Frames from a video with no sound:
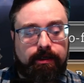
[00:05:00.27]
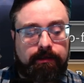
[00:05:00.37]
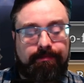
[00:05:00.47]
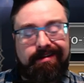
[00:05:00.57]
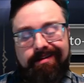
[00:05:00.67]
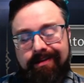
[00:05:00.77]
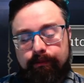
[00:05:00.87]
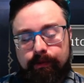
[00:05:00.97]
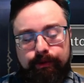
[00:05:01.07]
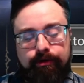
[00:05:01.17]
ultimate, and
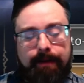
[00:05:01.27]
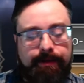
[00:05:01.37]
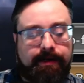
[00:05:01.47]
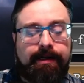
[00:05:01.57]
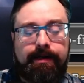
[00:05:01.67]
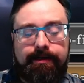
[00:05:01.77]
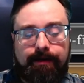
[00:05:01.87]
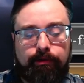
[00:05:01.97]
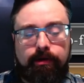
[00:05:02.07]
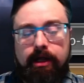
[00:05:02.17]
then we will drop in
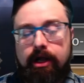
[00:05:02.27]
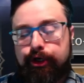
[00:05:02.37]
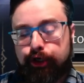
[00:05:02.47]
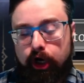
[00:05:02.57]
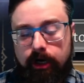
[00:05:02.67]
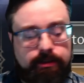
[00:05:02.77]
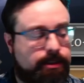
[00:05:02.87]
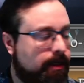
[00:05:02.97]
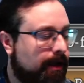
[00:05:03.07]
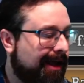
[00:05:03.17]
double
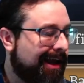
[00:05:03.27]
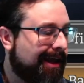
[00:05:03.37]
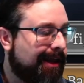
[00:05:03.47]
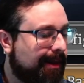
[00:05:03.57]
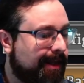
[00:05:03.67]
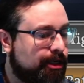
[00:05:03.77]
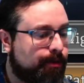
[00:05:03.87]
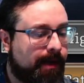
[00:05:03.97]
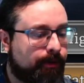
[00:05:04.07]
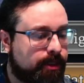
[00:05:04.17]
dogs. And they
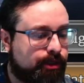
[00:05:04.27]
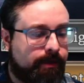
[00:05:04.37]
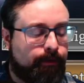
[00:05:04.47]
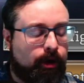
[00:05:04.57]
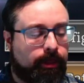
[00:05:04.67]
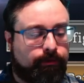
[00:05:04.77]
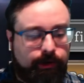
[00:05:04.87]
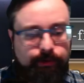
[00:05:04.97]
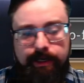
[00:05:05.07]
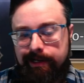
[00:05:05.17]
should be able to stream on
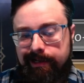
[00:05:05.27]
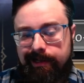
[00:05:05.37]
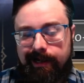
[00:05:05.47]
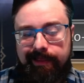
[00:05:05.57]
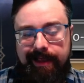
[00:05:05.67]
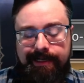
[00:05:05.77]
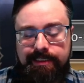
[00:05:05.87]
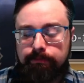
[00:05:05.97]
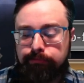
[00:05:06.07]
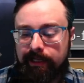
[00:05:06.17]
through. That
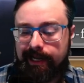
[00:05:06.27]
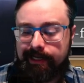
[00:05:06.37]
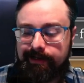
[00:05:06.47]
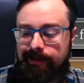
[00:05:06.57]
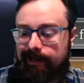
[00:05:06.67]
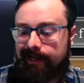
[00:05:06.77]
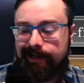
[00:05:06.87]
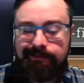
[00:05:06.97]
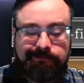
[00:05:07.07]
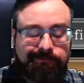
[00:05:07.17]
is the plan.
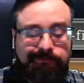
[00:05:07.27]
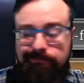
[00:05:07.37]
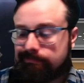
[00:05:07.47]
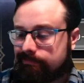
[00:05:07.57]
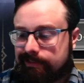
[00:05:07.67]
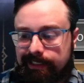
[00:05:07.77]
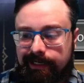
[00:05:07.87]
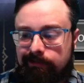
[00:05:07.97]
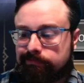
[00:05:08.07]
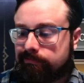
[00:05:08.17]
You know,